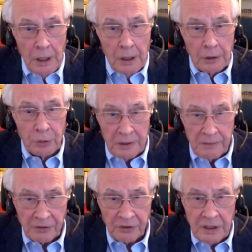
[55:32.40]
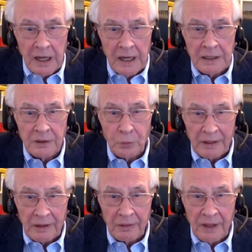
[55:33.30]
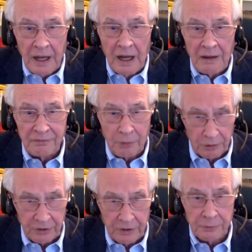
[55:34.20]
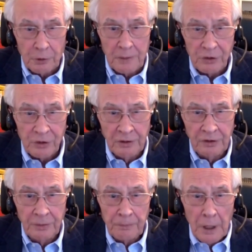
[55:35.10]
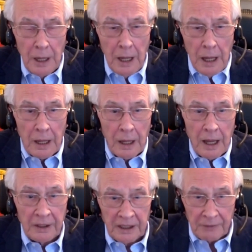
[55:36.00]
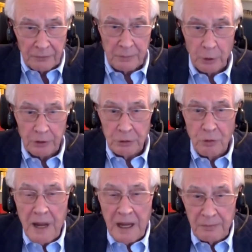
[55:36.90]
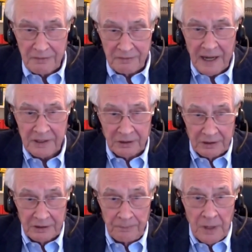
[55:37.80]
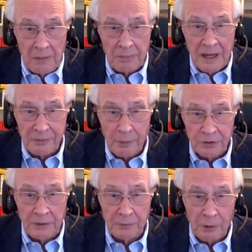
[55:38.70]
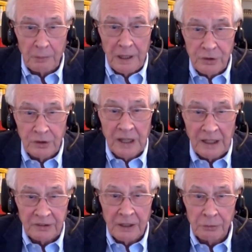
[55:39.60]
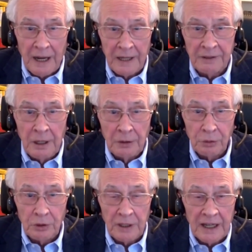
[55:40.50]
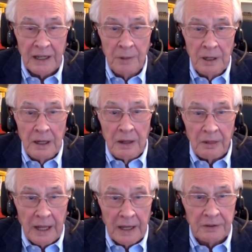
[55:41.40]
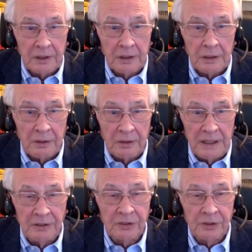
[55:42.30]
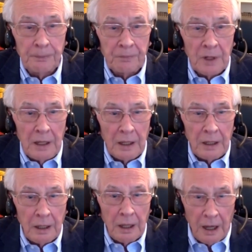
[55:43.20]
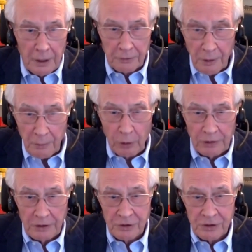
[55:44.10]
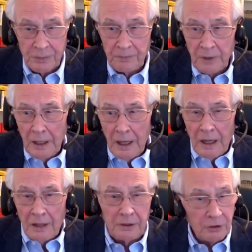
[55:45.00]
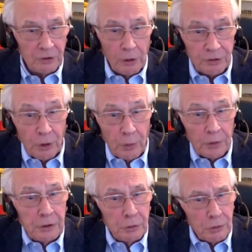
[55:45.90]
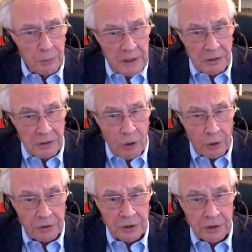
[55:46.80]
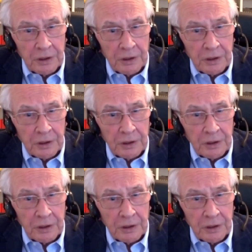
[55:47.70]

to investigate whether there are false informations, and everybody who may be affected by false informations has a right to claim that these are abolished. This is also what the European Court